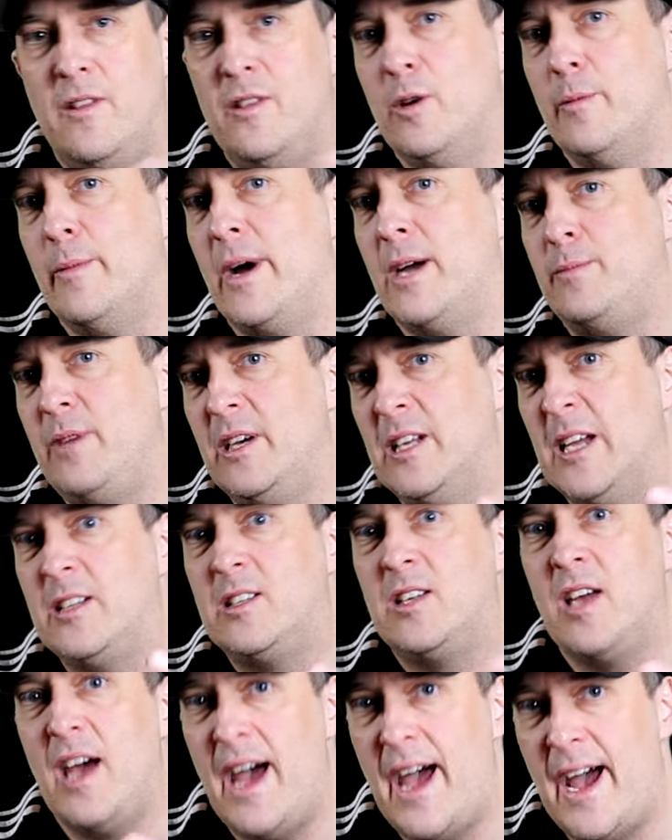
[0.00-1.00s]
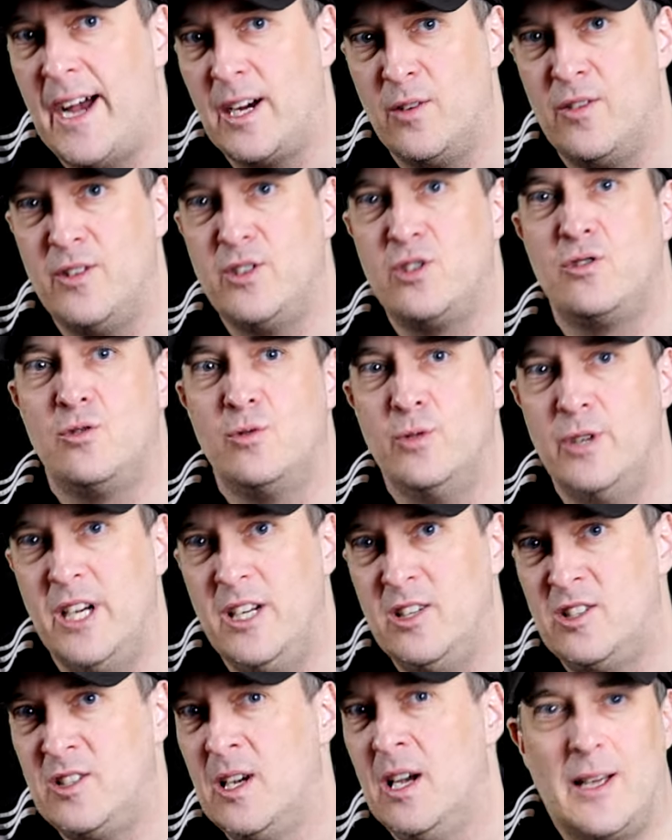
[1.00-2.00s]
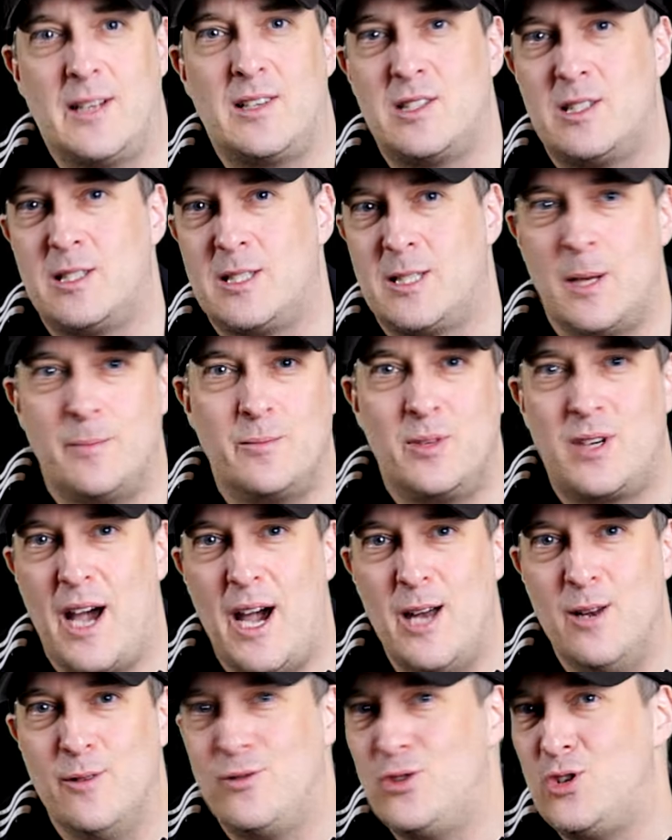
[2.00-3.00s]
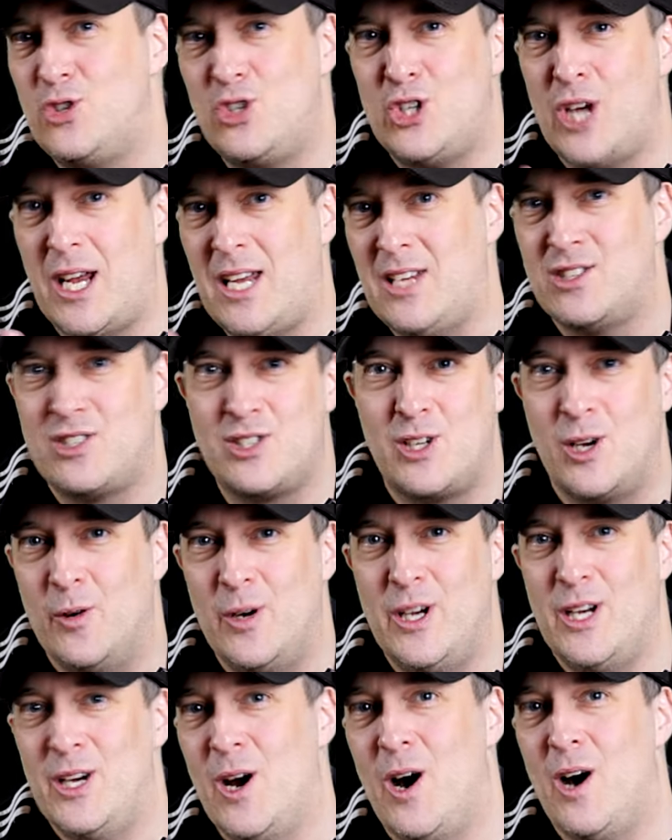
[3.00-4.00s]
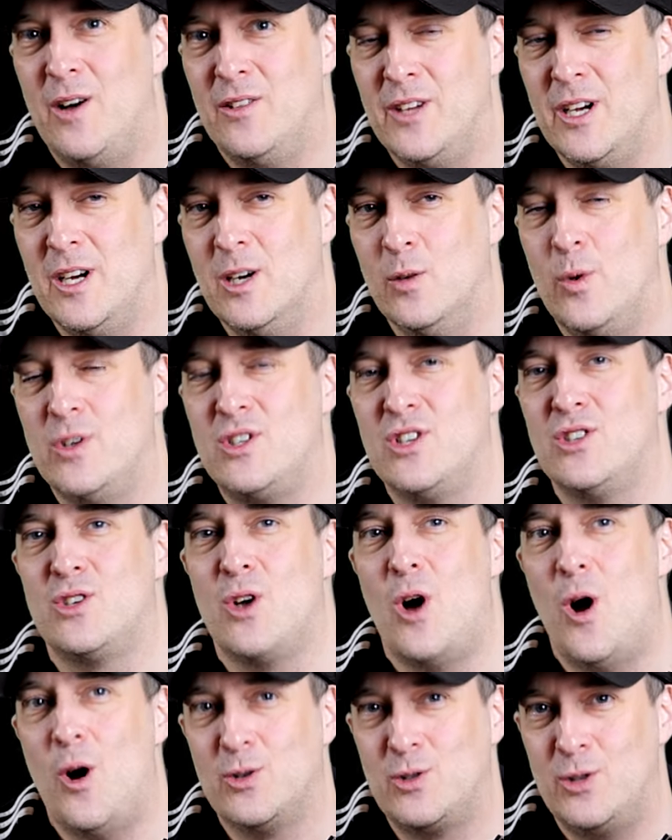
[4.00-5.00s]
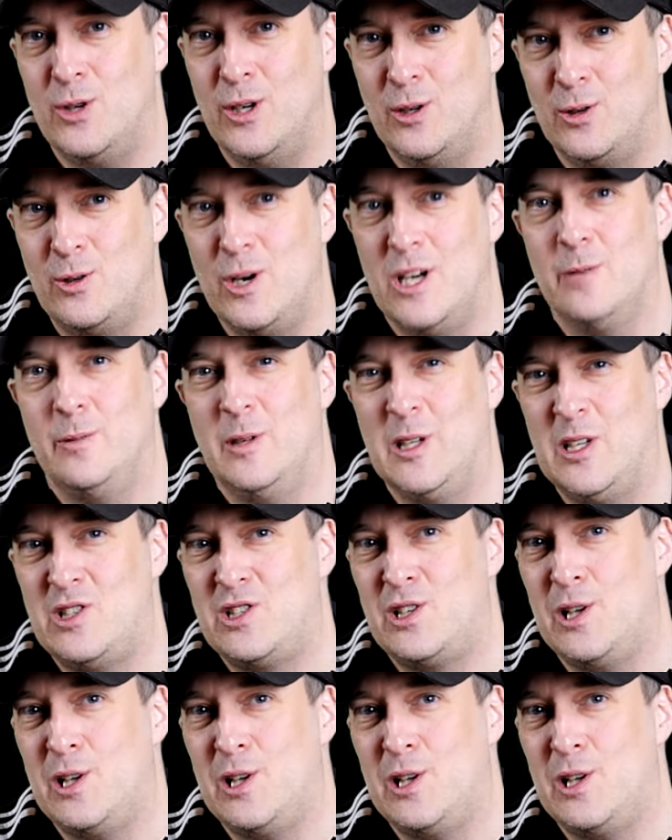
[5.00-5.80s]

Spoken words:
Then there might be an attack on the streets, like some kind of chase going on there, which is also incredibly